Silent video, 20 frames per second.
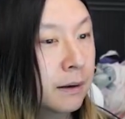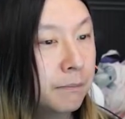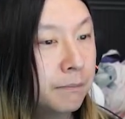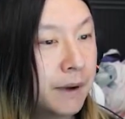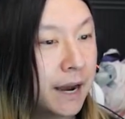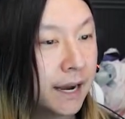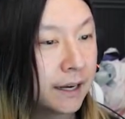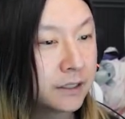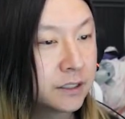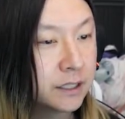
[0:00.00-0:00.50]

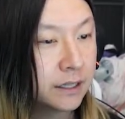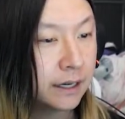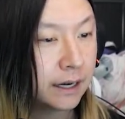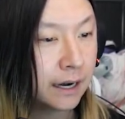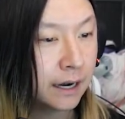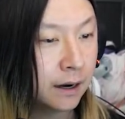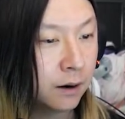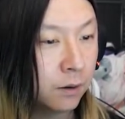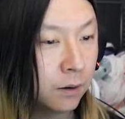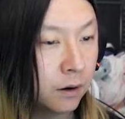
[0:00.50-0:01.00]
maxing
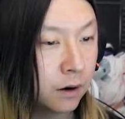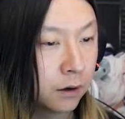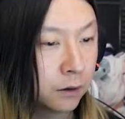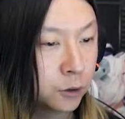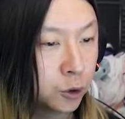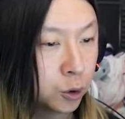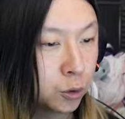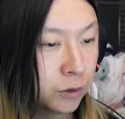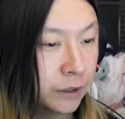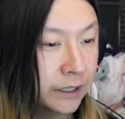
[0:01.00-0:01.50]
out our
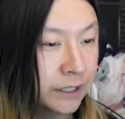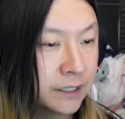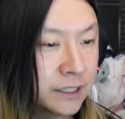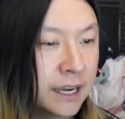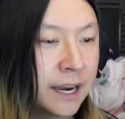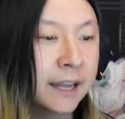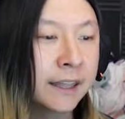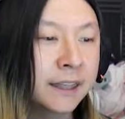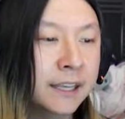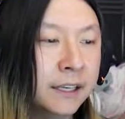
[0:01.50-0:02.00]
trees.
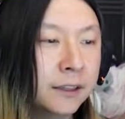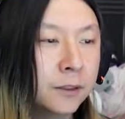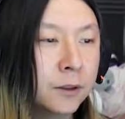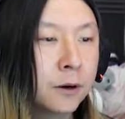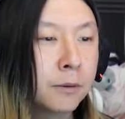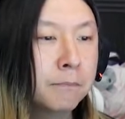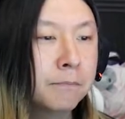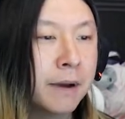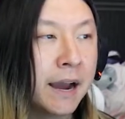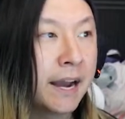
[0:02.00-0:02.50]
I think
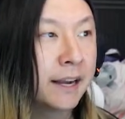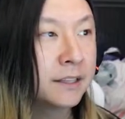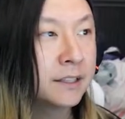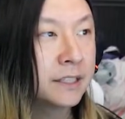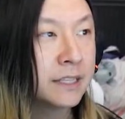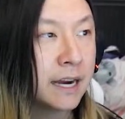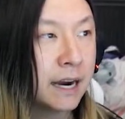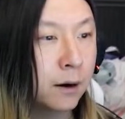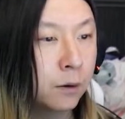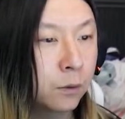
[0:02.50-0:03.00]
they're
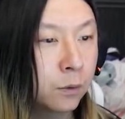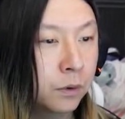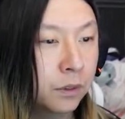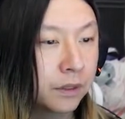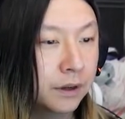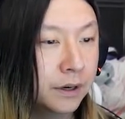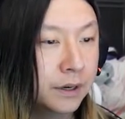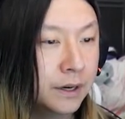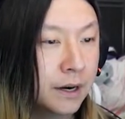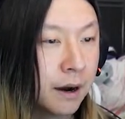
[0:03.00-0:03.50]
maxed out with
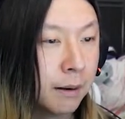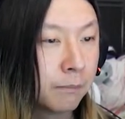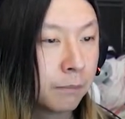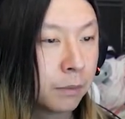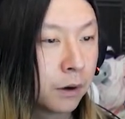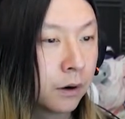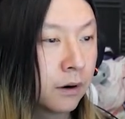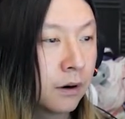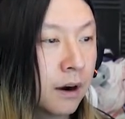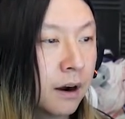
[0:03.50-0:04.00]
the
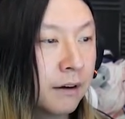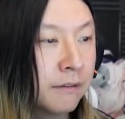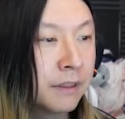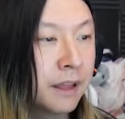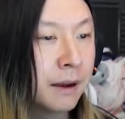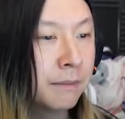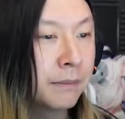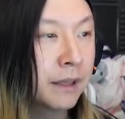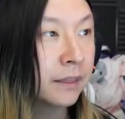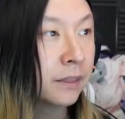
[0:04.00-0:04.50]
number of
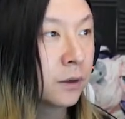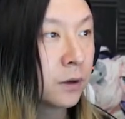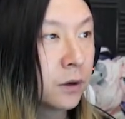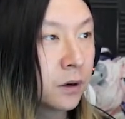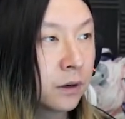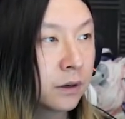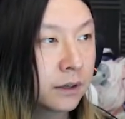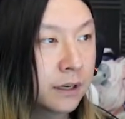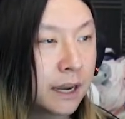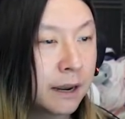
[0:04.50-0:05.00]
them that
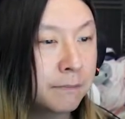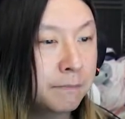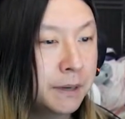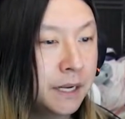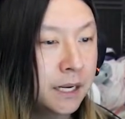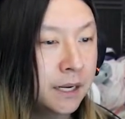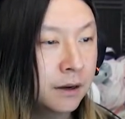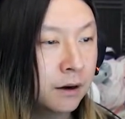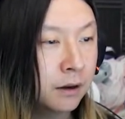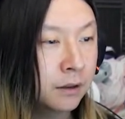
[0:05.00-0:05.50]
there can
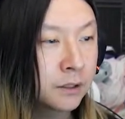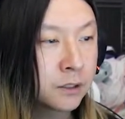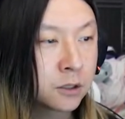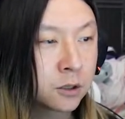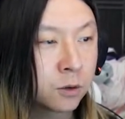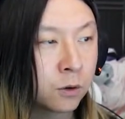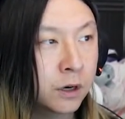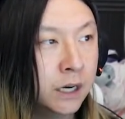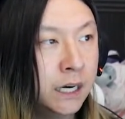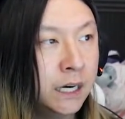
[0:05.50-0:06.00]
be on the
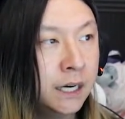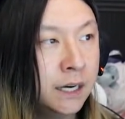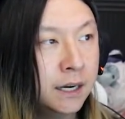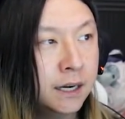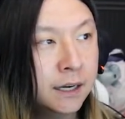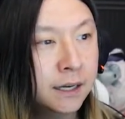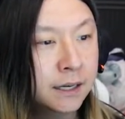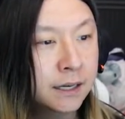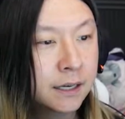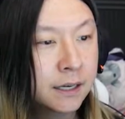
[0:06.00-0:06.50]
screen,
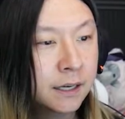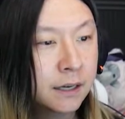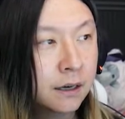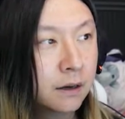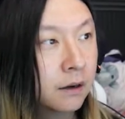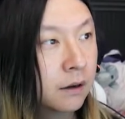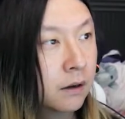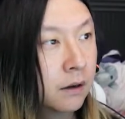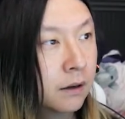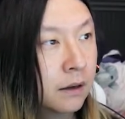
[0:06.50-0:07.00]

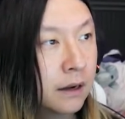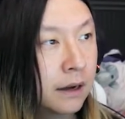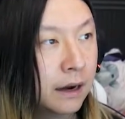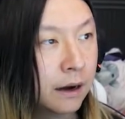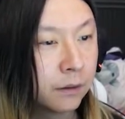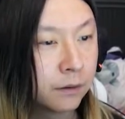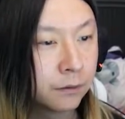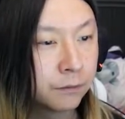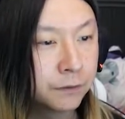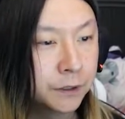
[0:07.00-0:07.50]

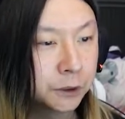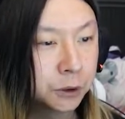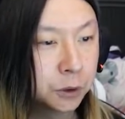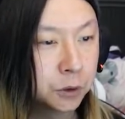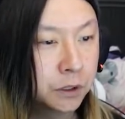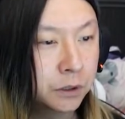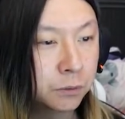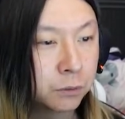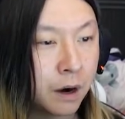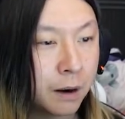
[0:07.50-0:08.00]
how they're
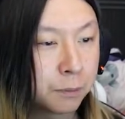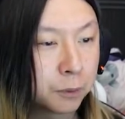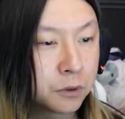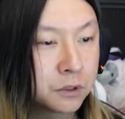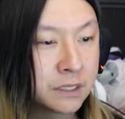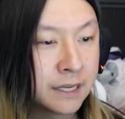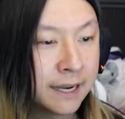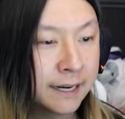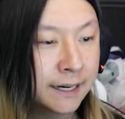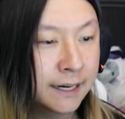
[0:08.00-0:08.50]
visually
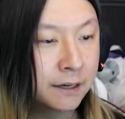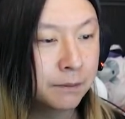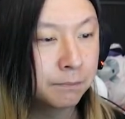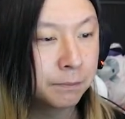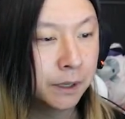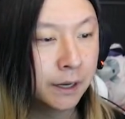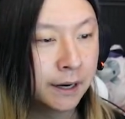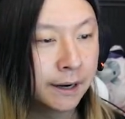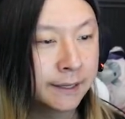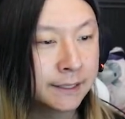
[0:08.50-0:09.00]
represented,
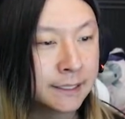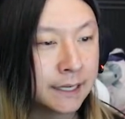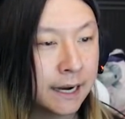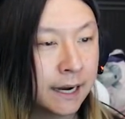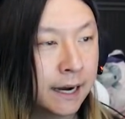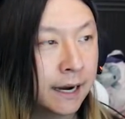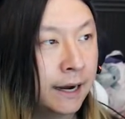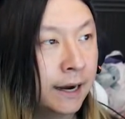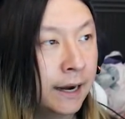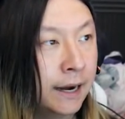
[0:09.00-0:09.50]
but
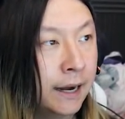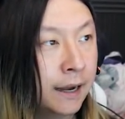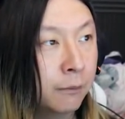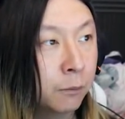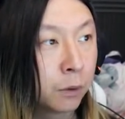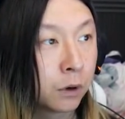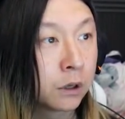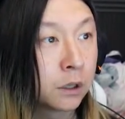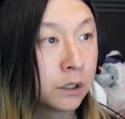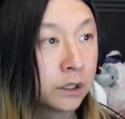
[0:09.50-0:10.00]

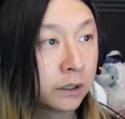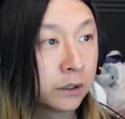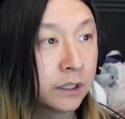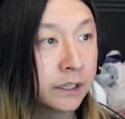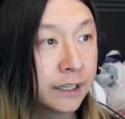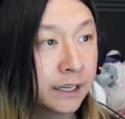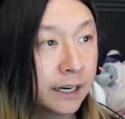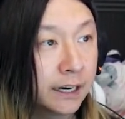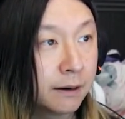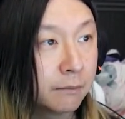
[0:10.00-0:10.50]
we're
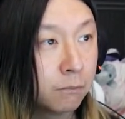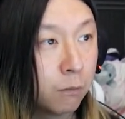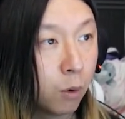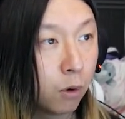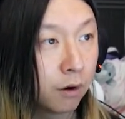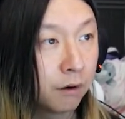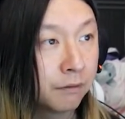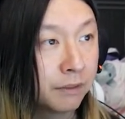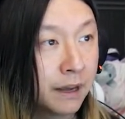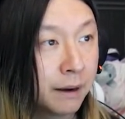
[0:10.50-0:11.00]
clearly getting
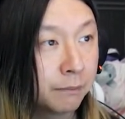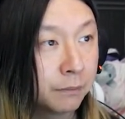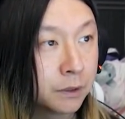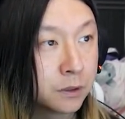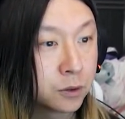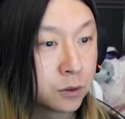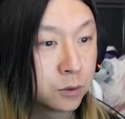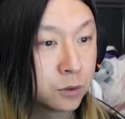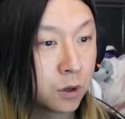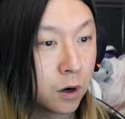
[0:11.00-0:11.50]
more of them
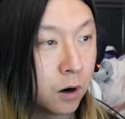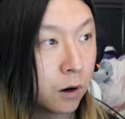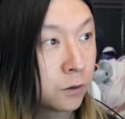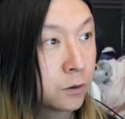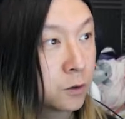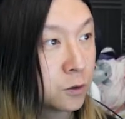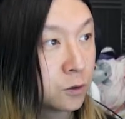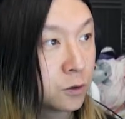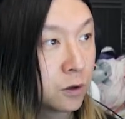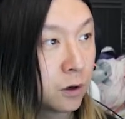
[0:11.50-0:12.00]
because those
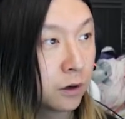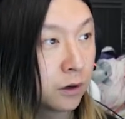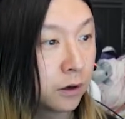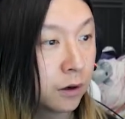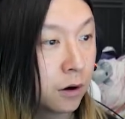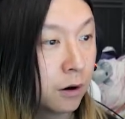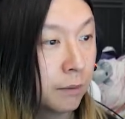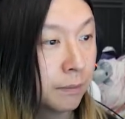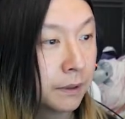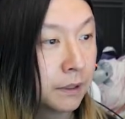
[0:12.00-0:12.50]
hearts are starting to
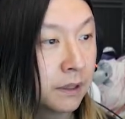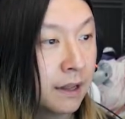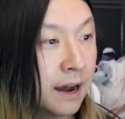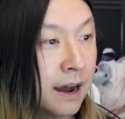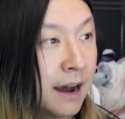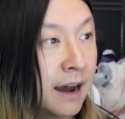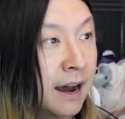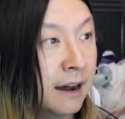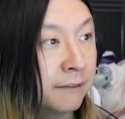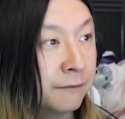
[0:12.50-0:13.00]
go up a
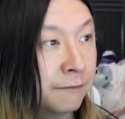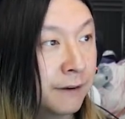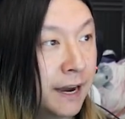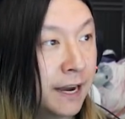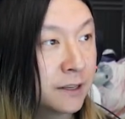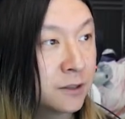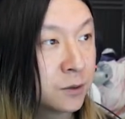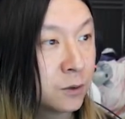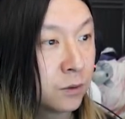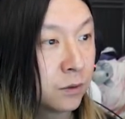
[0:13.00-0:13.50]
lot
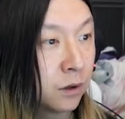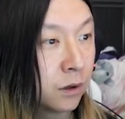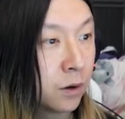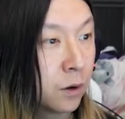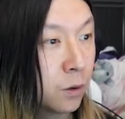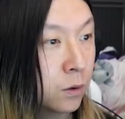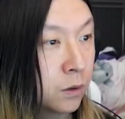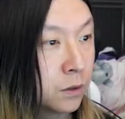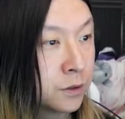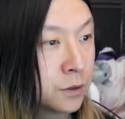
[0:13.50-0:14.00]
faster. The
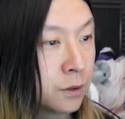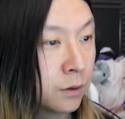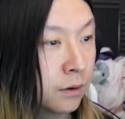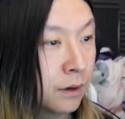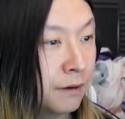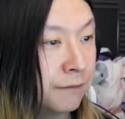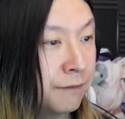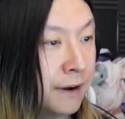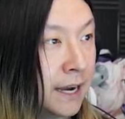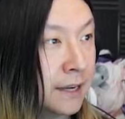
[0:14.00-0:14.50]
gold's
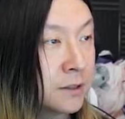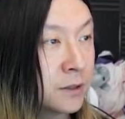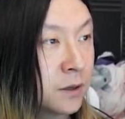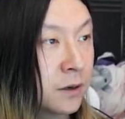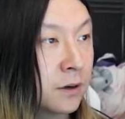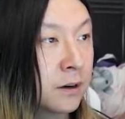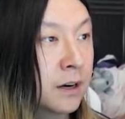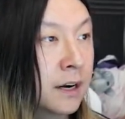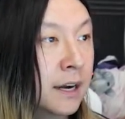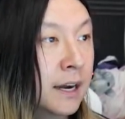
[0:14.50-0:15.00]
going up
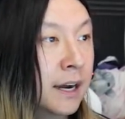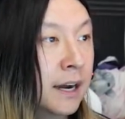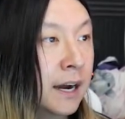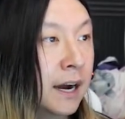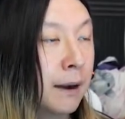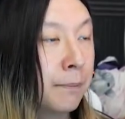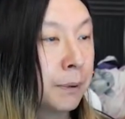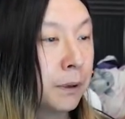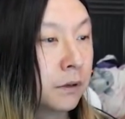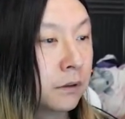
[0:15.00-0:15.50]
faster.
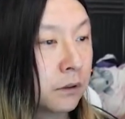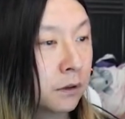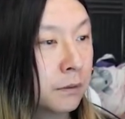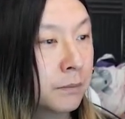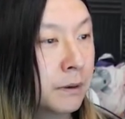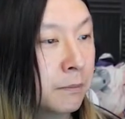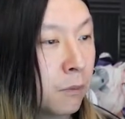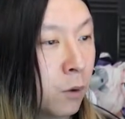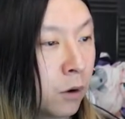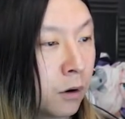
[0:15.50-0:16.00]
I put a little
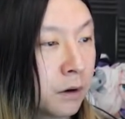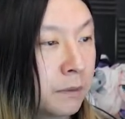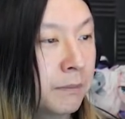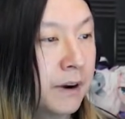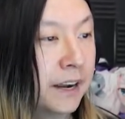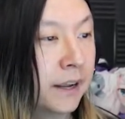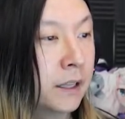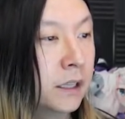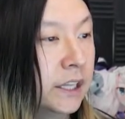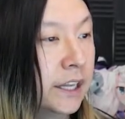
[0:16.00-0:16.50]
bit more into
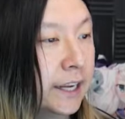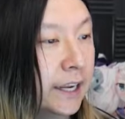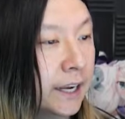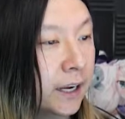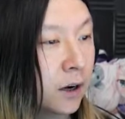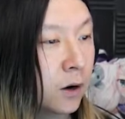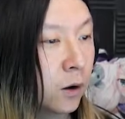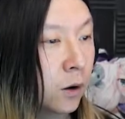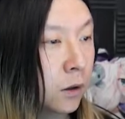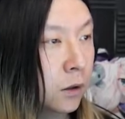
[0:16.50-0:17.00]
my
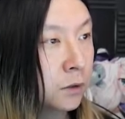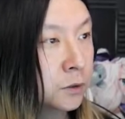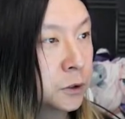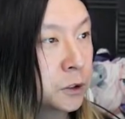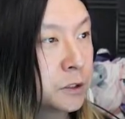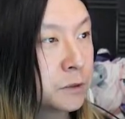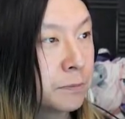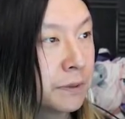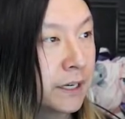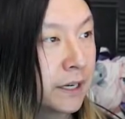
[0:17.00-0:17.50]
clicking gold
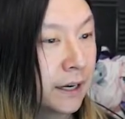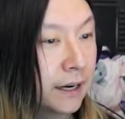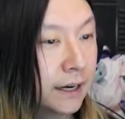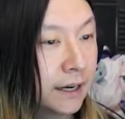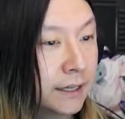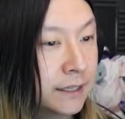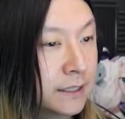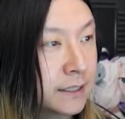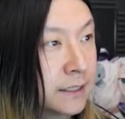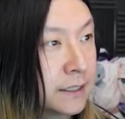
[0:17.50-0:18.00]
just
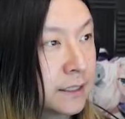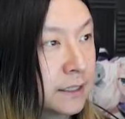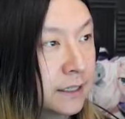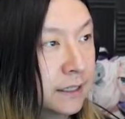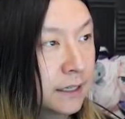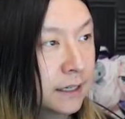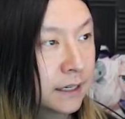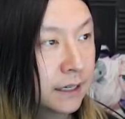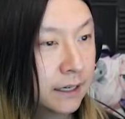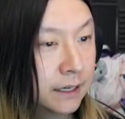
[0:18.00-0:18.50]
because
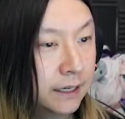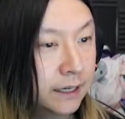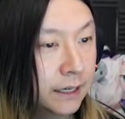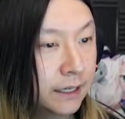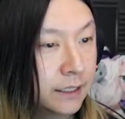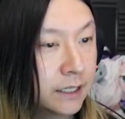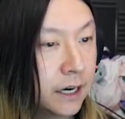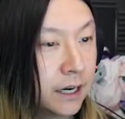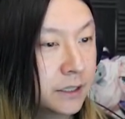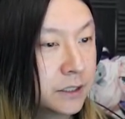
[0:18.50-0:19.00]

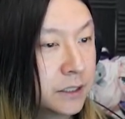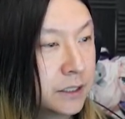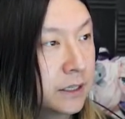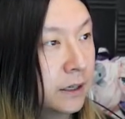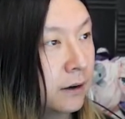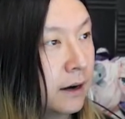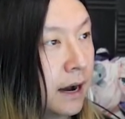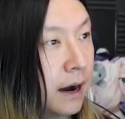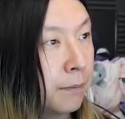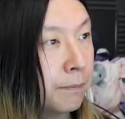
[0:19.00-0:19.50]
it does
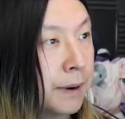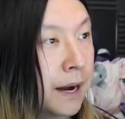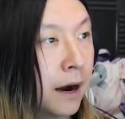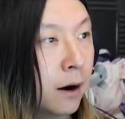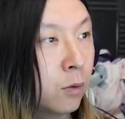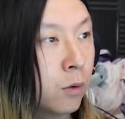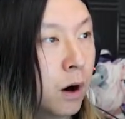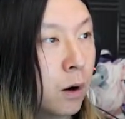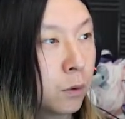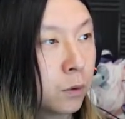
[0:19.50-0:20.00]
still help
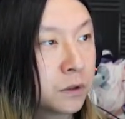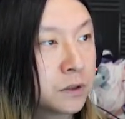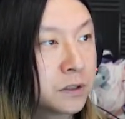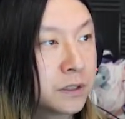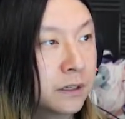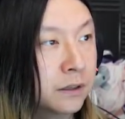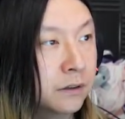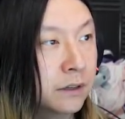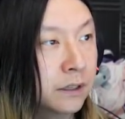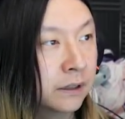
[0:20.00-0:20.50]
out while we're
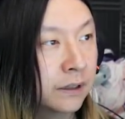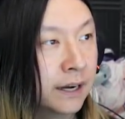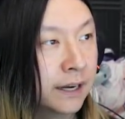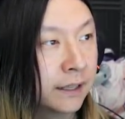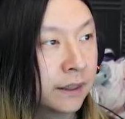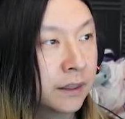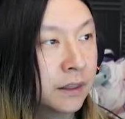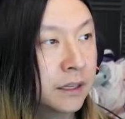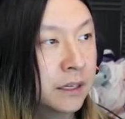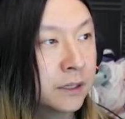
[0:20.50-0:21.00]
still in like
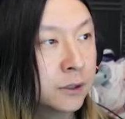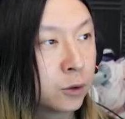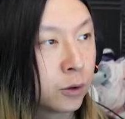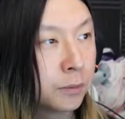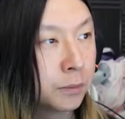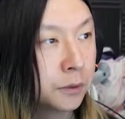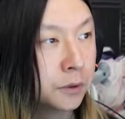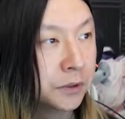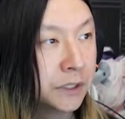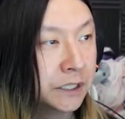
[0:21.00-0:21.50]
the
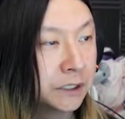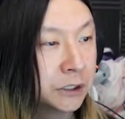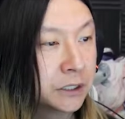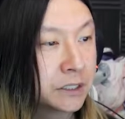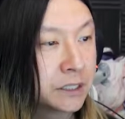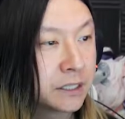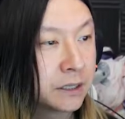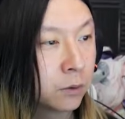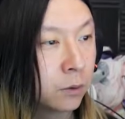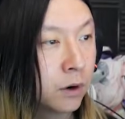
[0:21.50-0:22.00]
triple
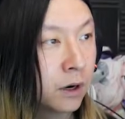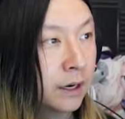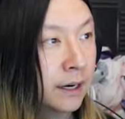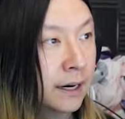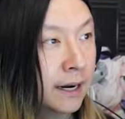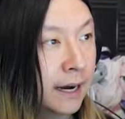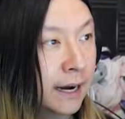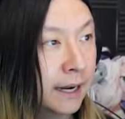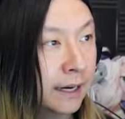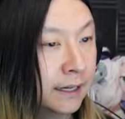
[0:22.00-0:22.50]
digits and
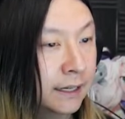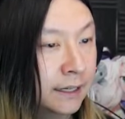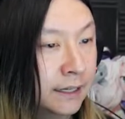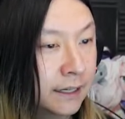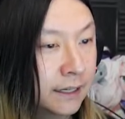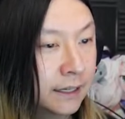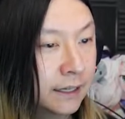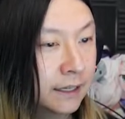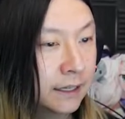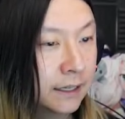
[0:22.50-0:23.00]
whatnot.
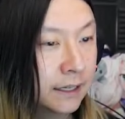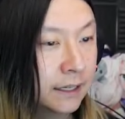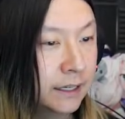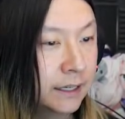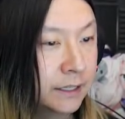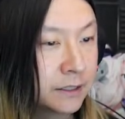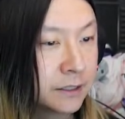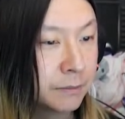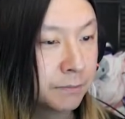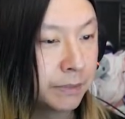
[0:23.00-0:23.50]
It
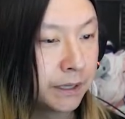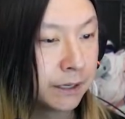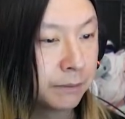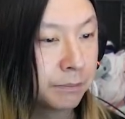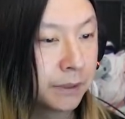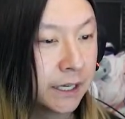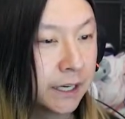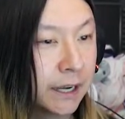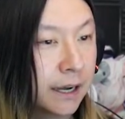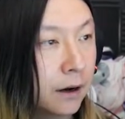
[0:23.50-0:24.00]
is a
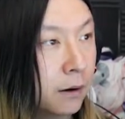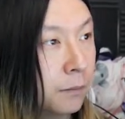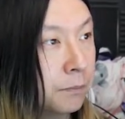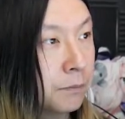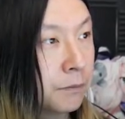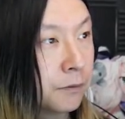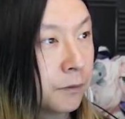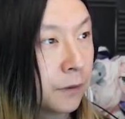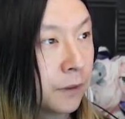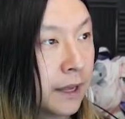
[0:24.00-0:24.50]
big help
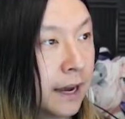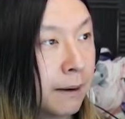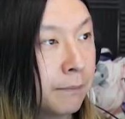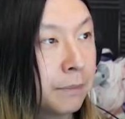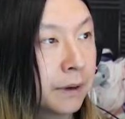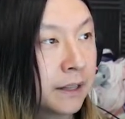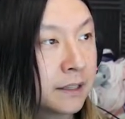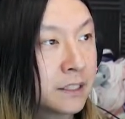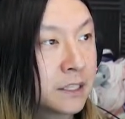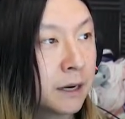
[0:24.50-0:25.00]
for that.
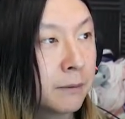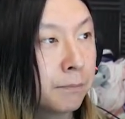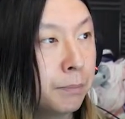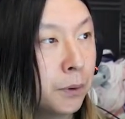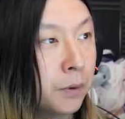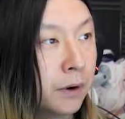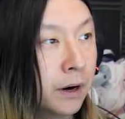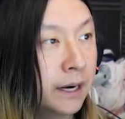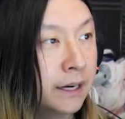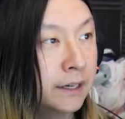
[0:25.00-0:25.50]
But at some
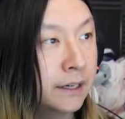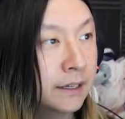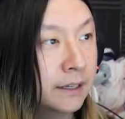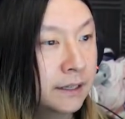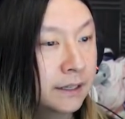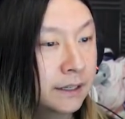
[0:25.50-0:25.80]
point,